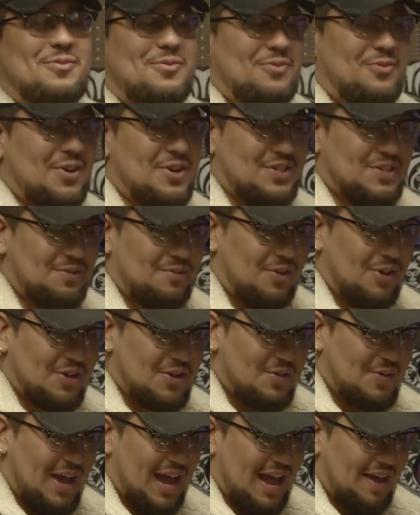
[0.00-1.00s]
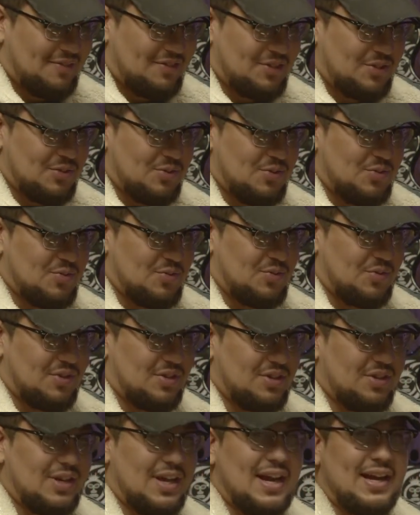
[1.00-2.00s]
first of all you
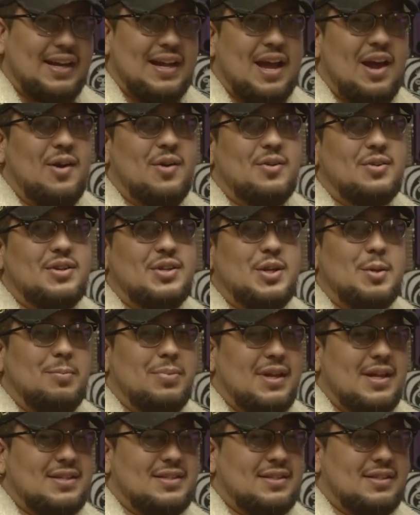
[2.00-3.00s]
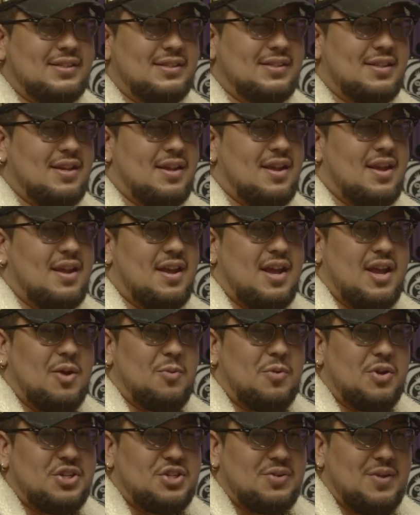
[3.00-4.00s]
gotta count your blessings and
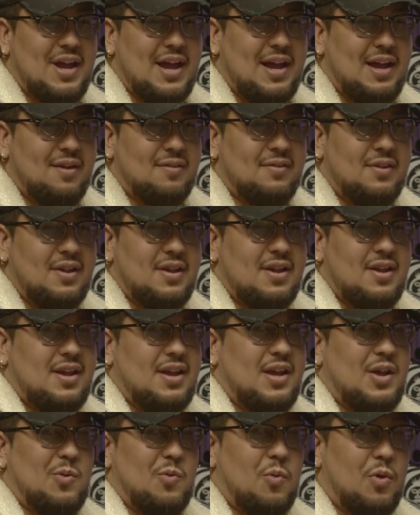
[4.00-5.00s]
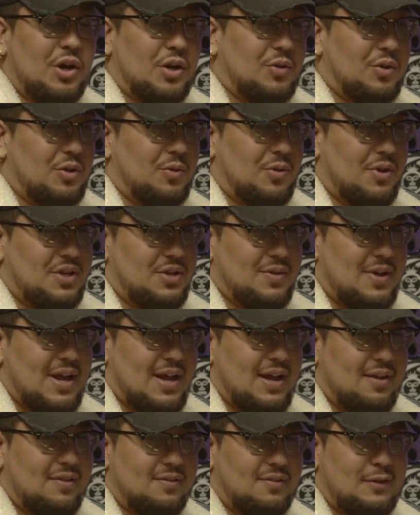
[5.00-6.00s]
what you have and work with what you
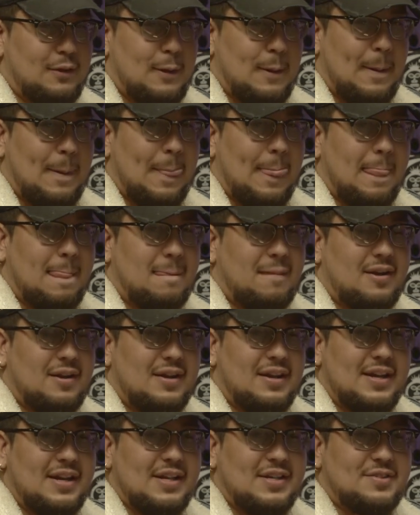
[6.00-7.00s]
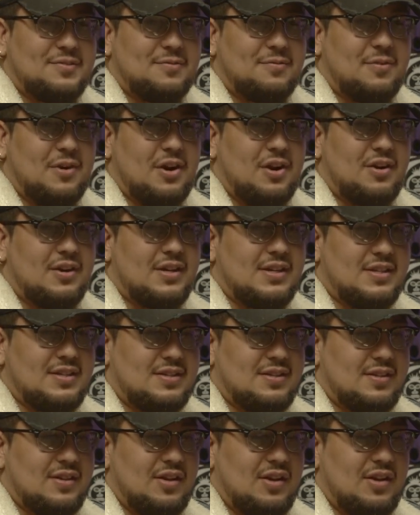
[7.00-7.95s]
have. As far as